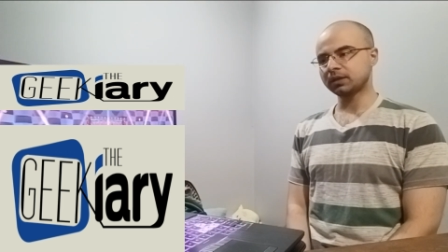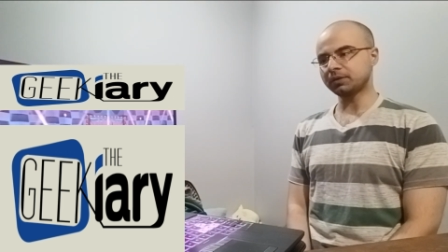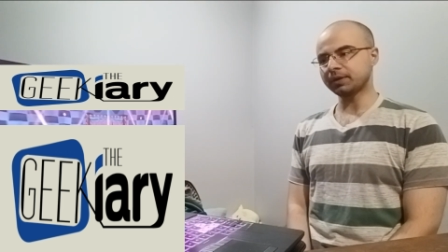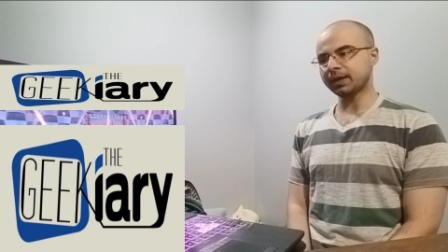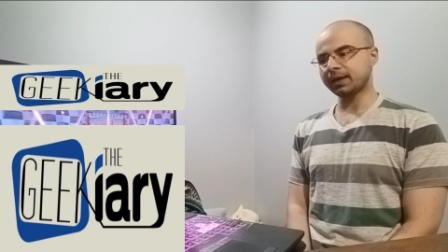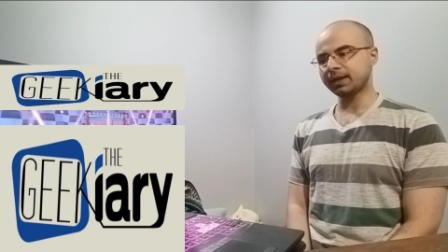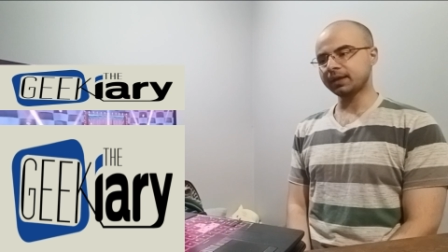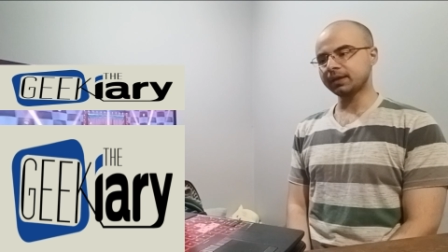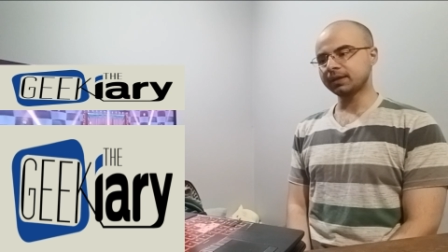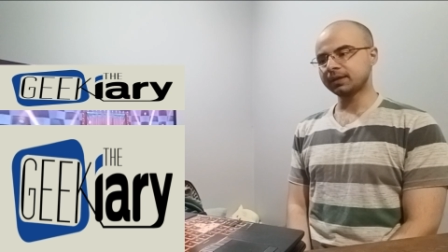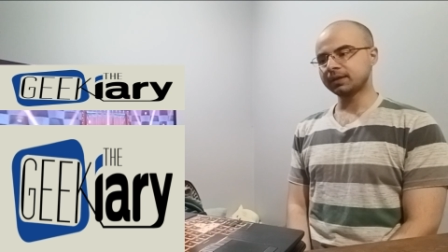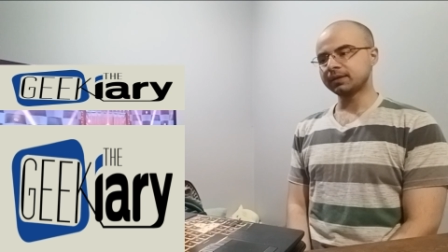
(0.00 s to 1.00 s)
Okay.
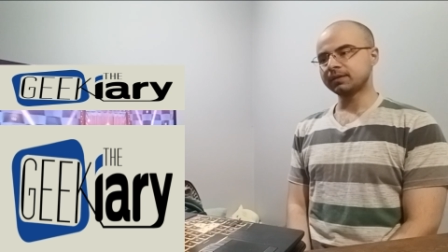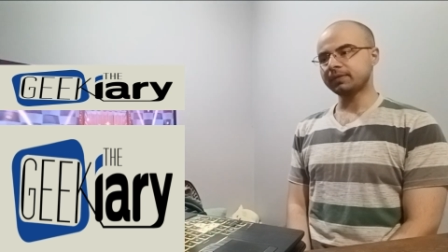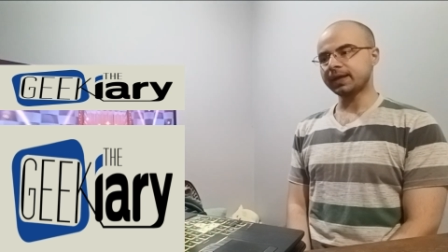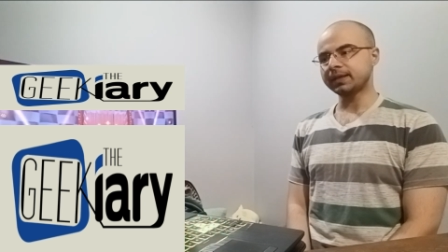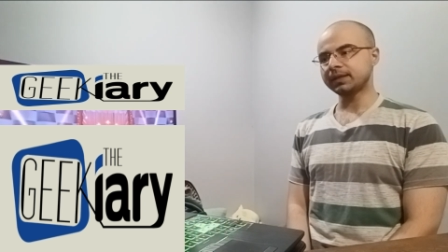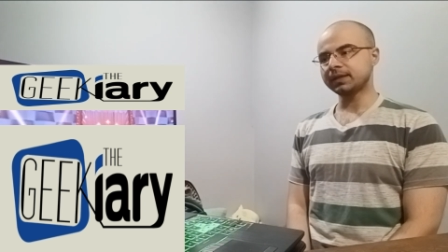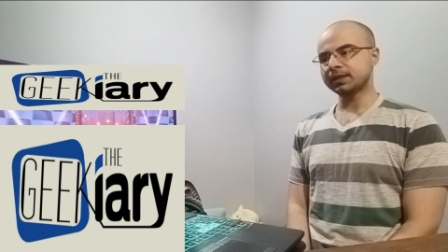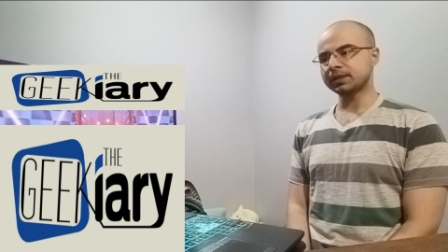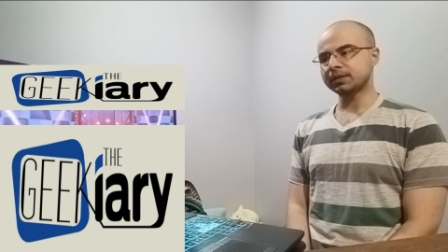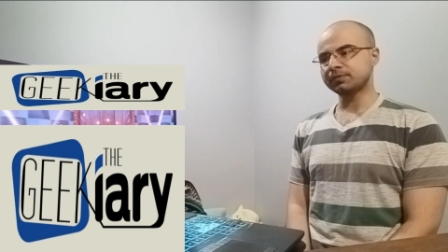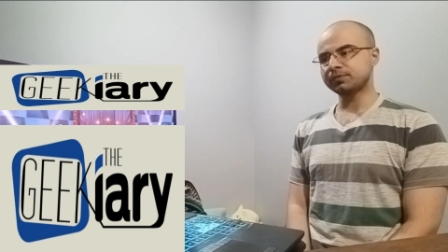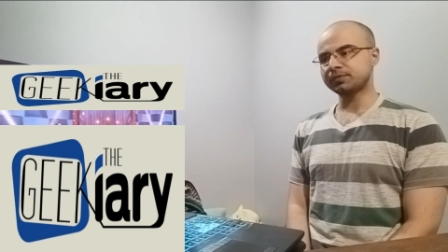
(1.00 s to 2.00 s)
Vanya's
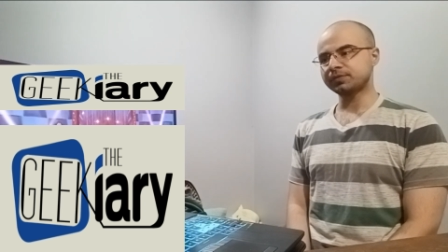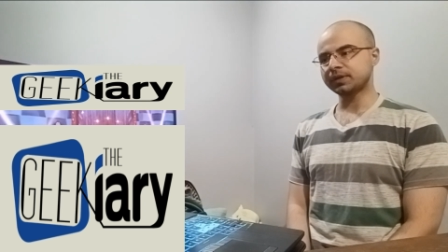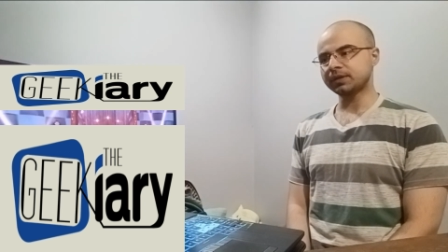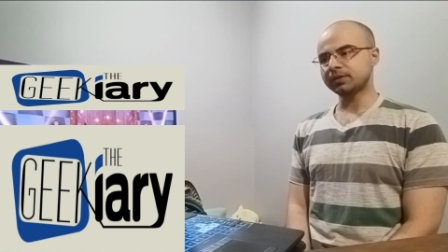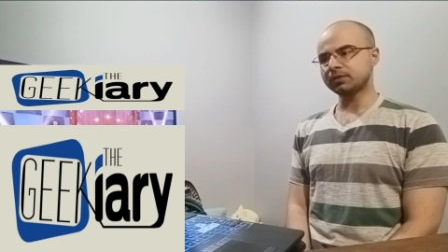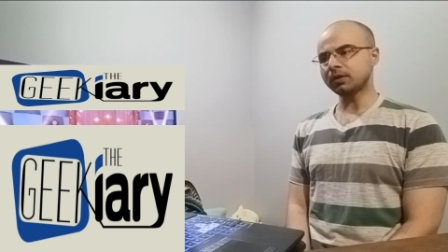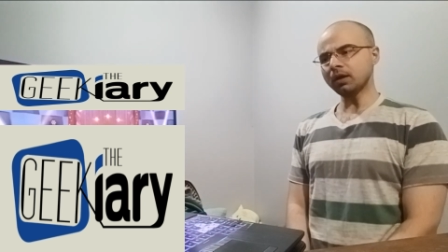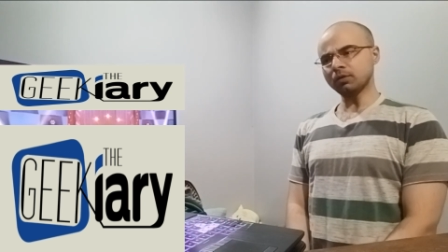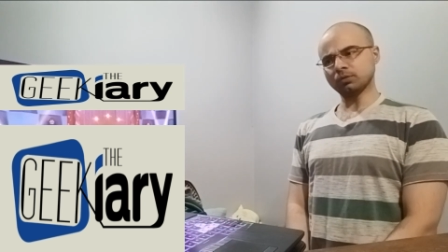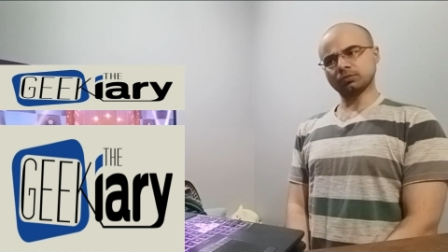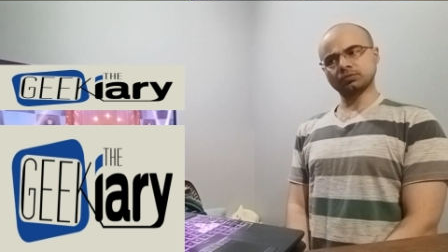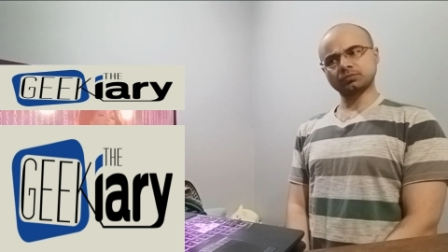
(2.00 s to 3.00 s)
a f-
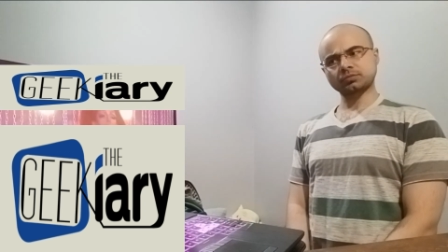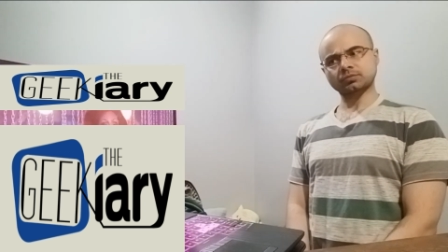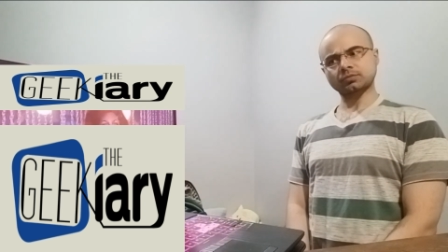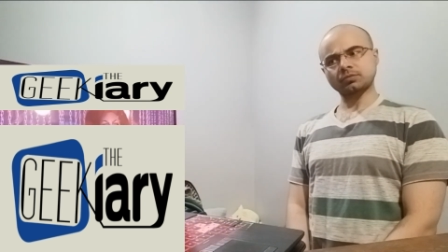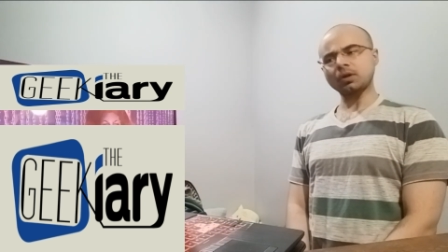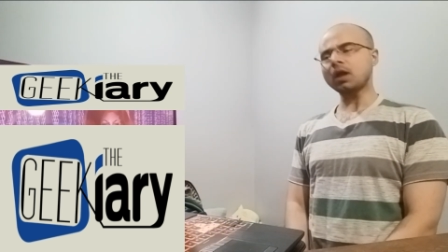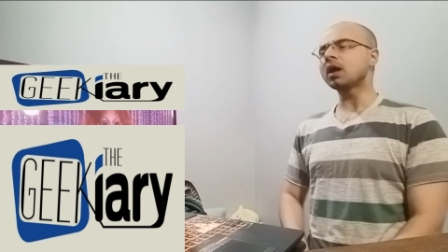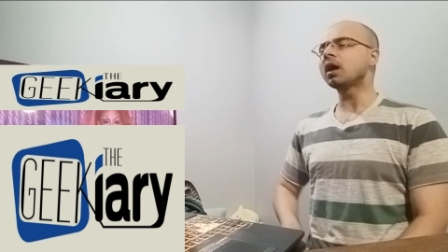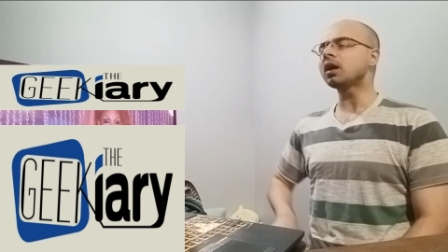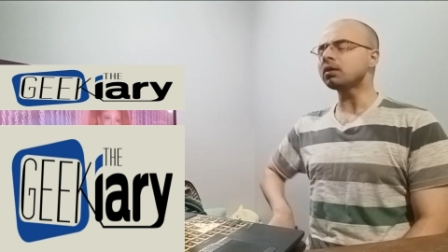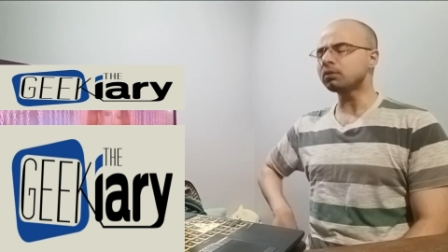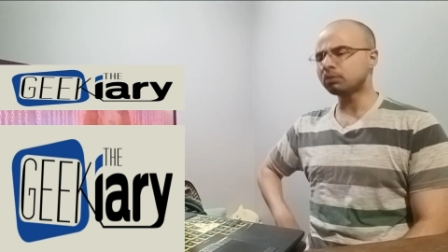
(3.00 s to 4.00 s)
Oh!
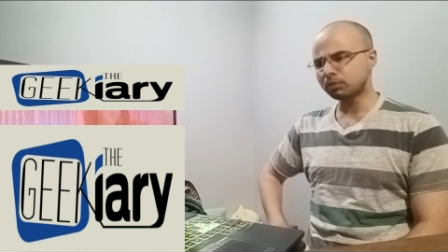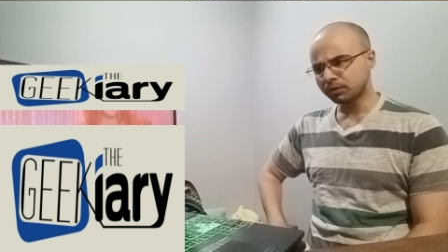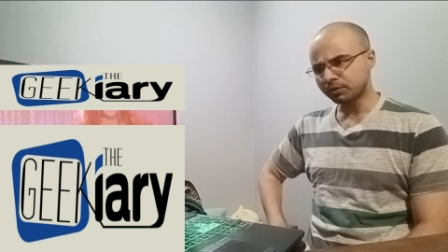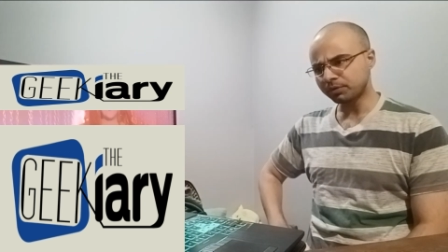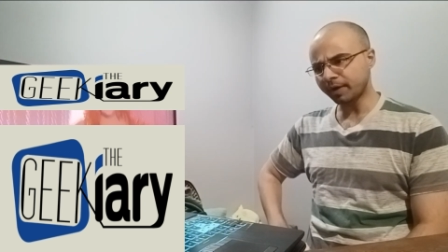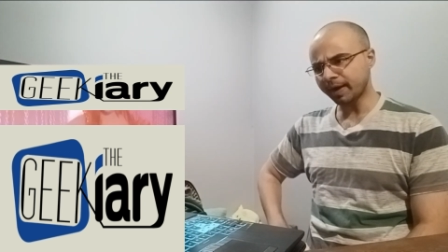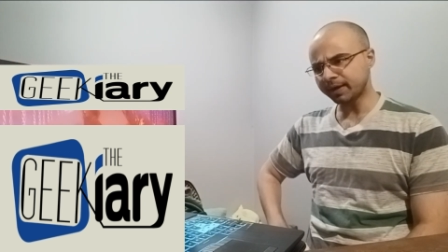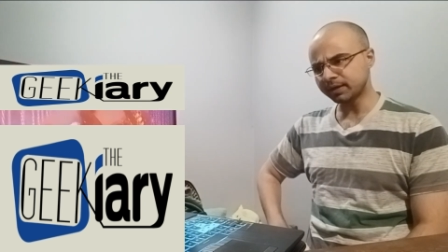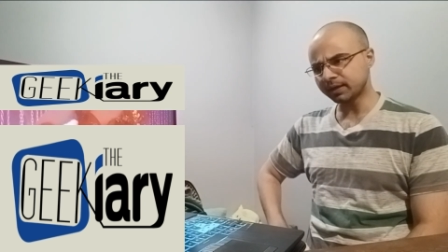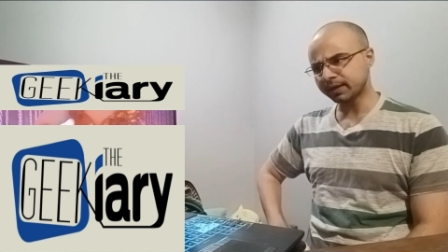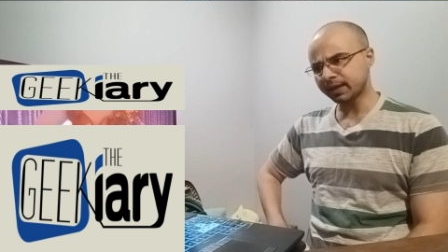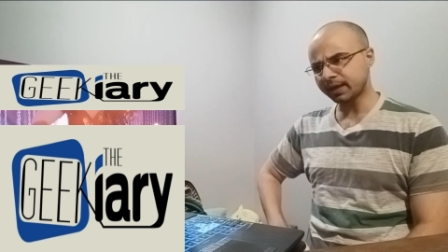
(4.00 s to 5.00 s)
Oh, red
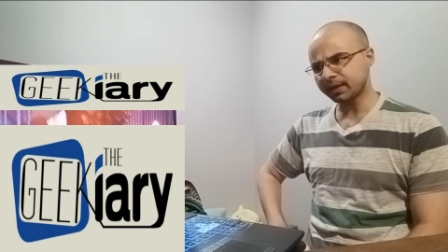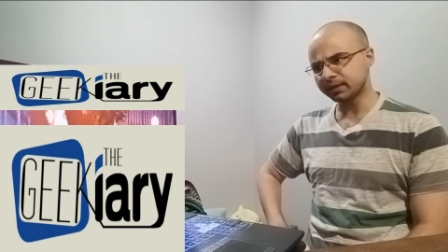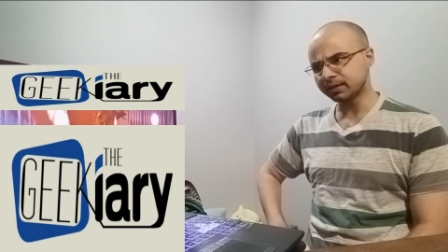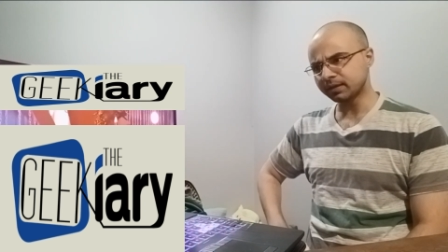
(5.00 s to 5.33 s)
again.